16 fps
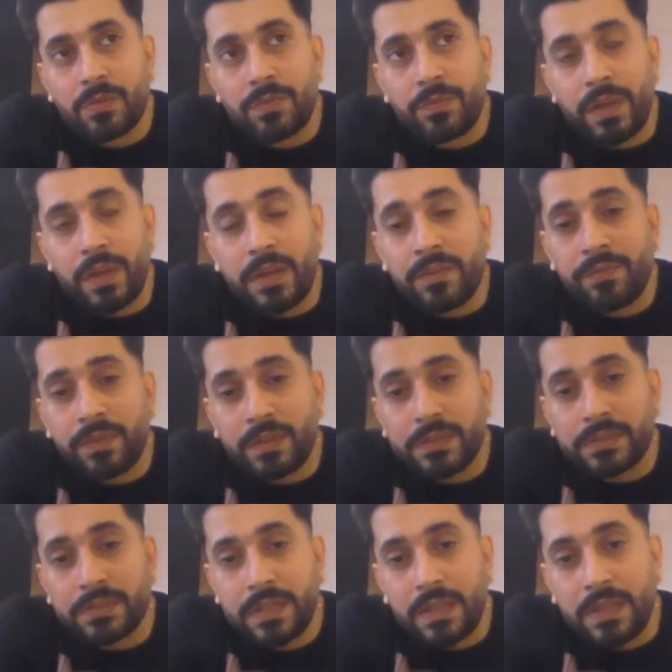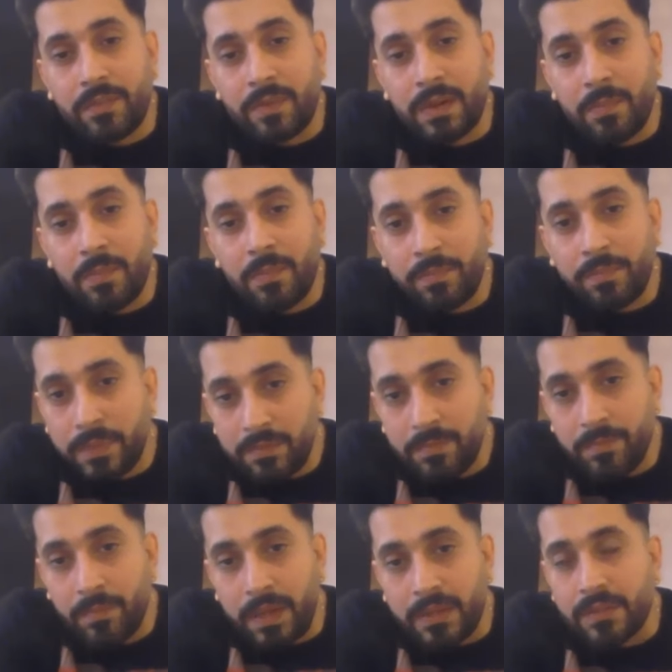the very first day when I
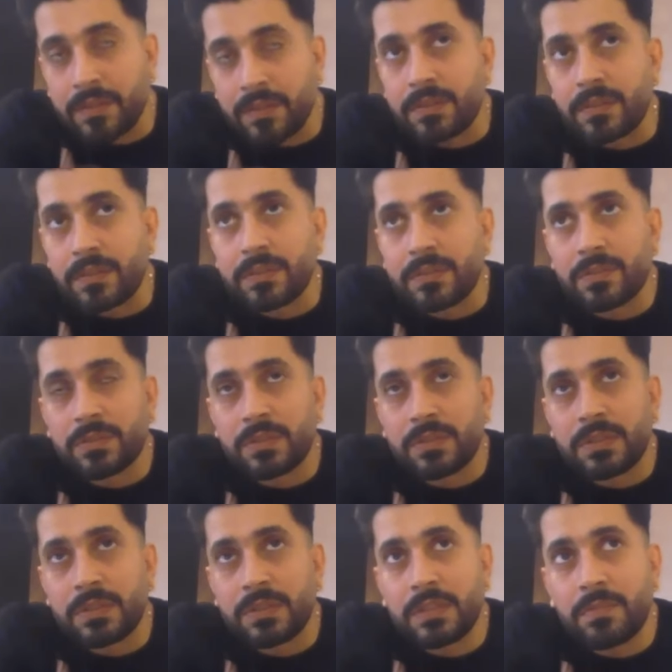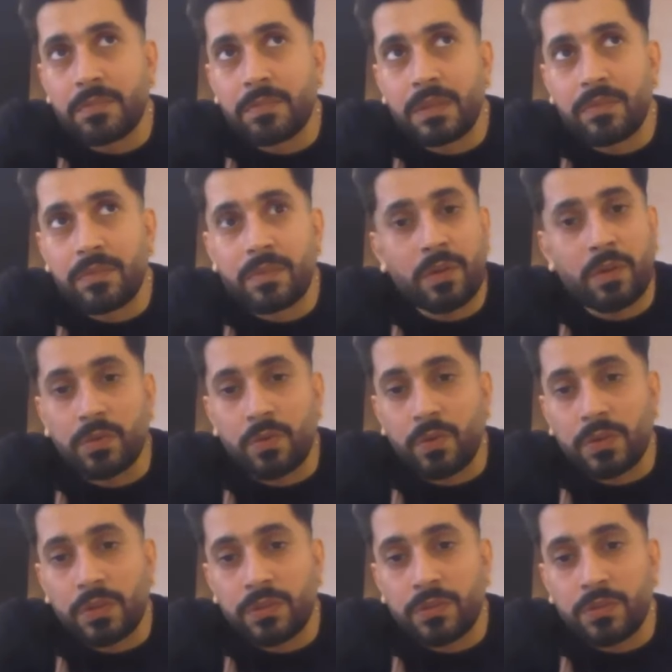met her, she and me were not
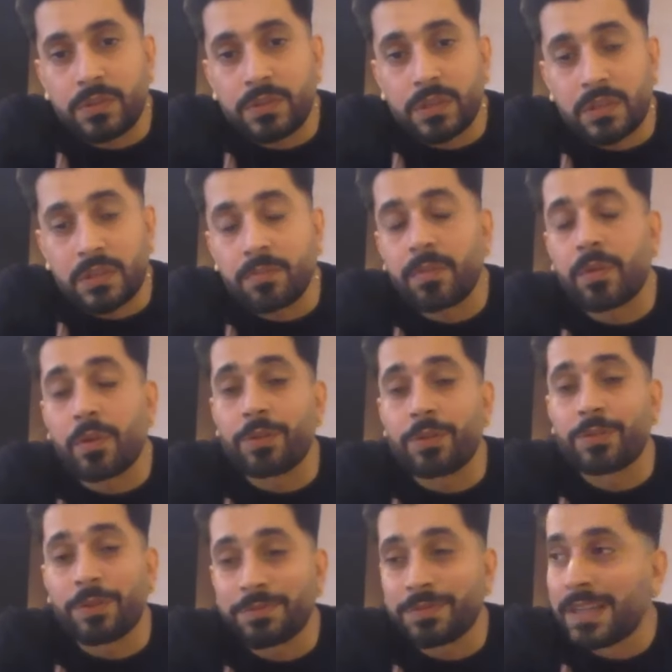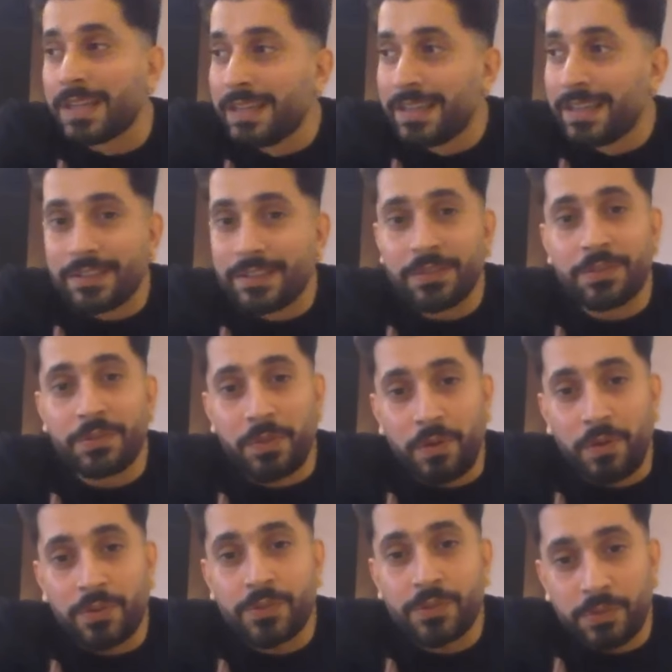talking to each other because of the
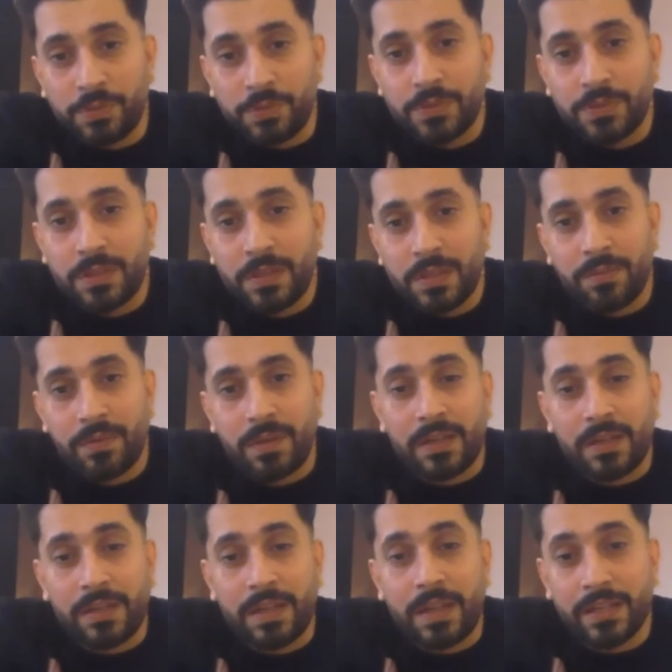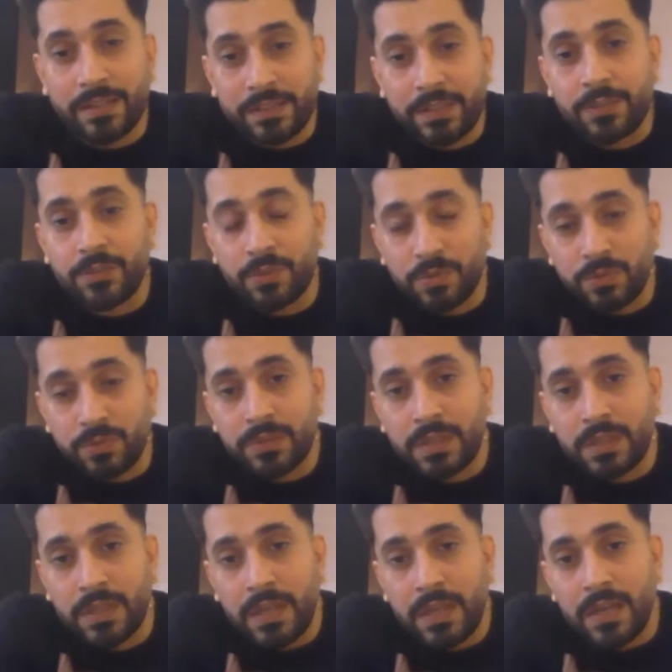song shoot. We had a hectic
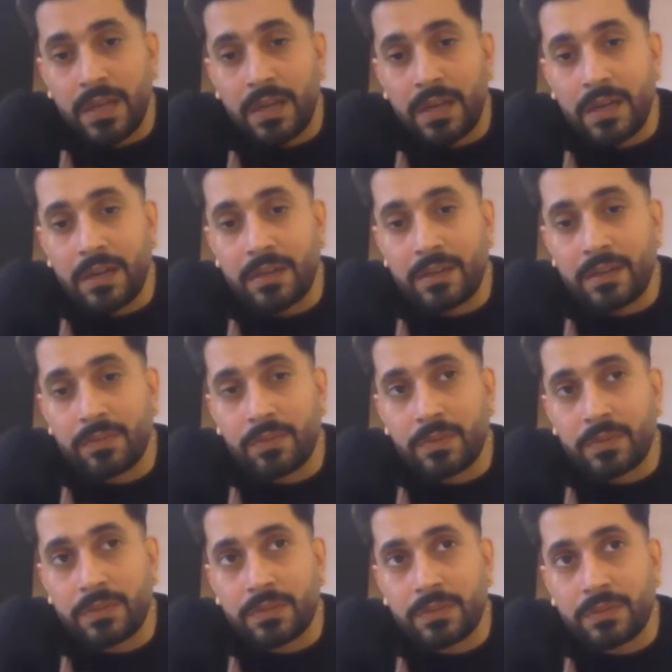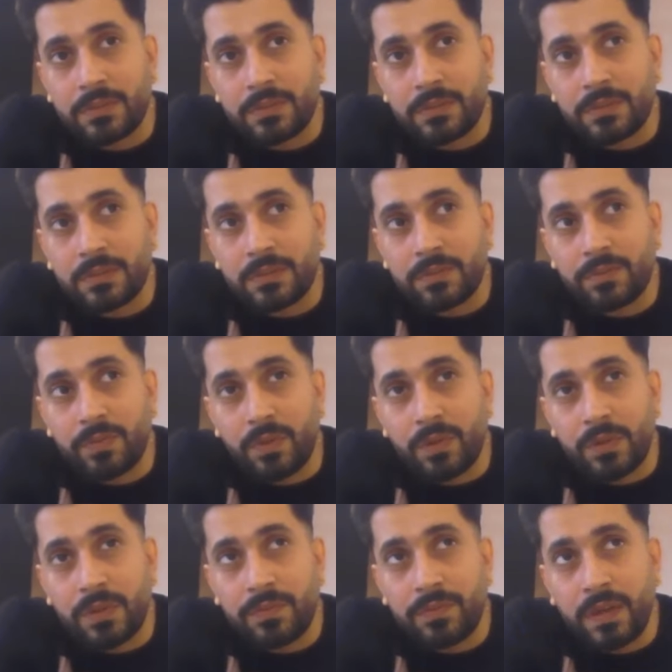shoot, and it was in
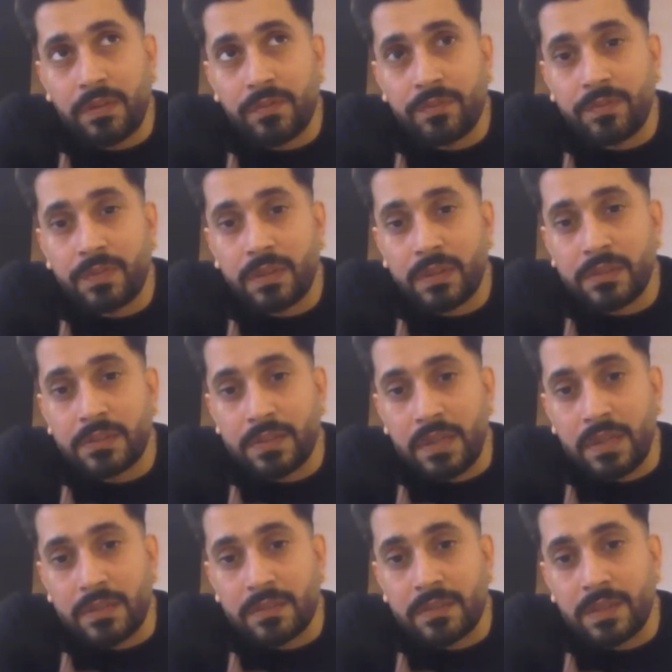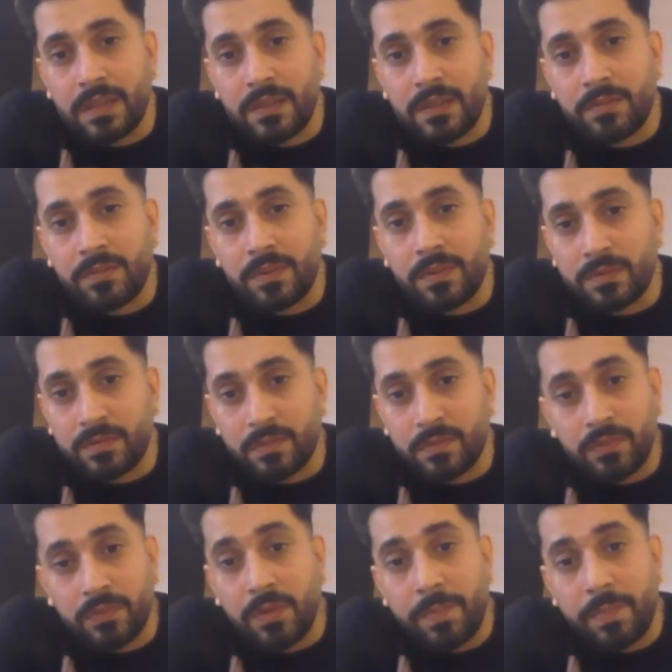45 degree sun, and we,
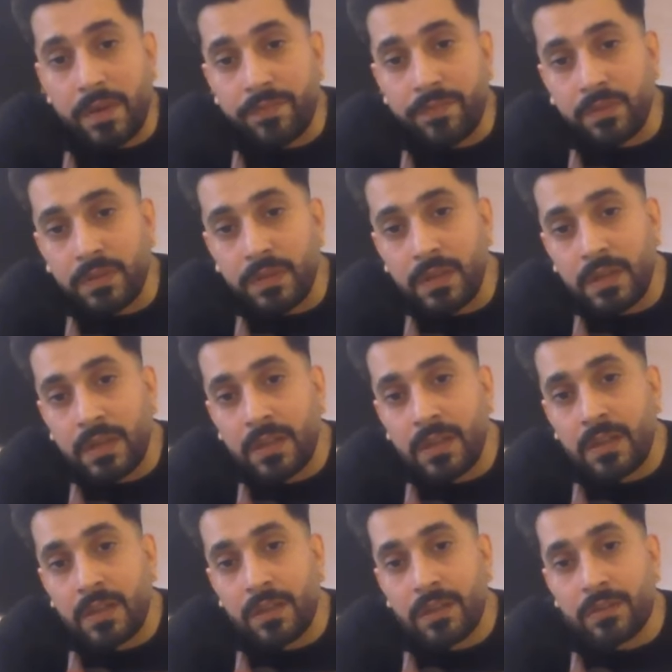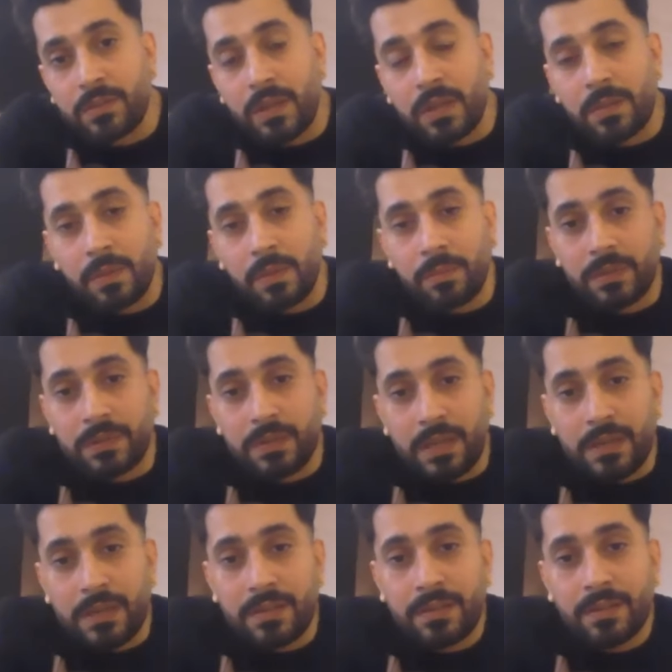and we were barefoot. So I remember
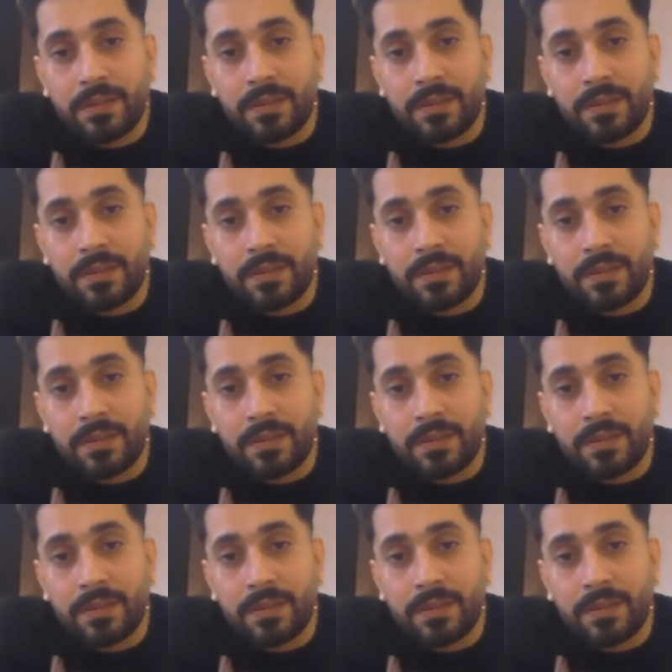that